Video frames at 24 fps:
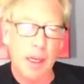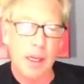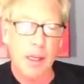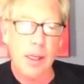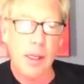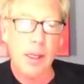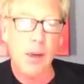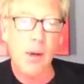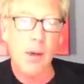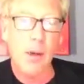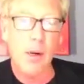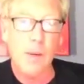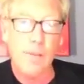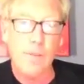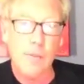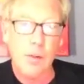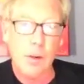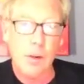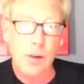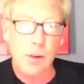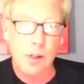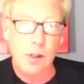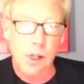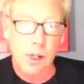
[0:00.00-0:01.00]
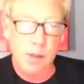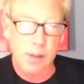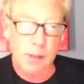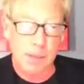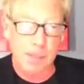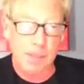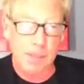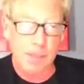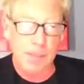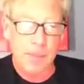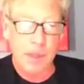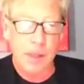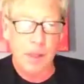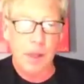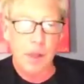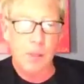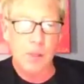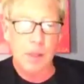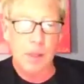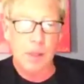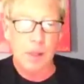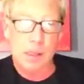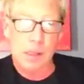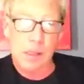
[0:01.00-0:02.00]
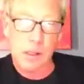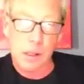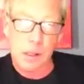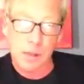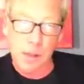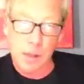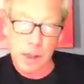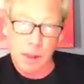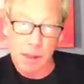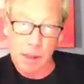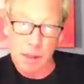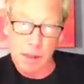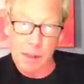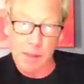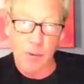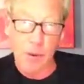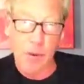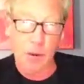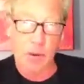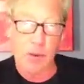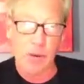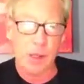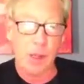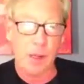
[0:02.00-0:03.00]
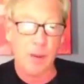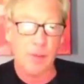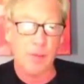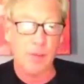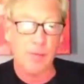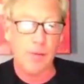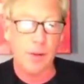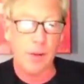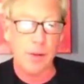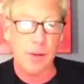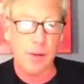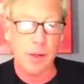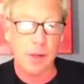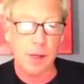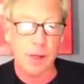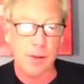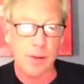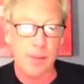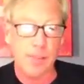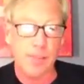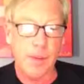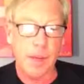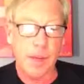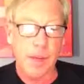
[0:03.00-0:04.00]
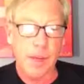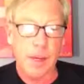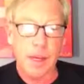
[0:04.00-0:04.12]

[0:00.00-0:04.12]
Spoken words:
Neo-Confucianism, which is sort of the Korean version of Confucianism,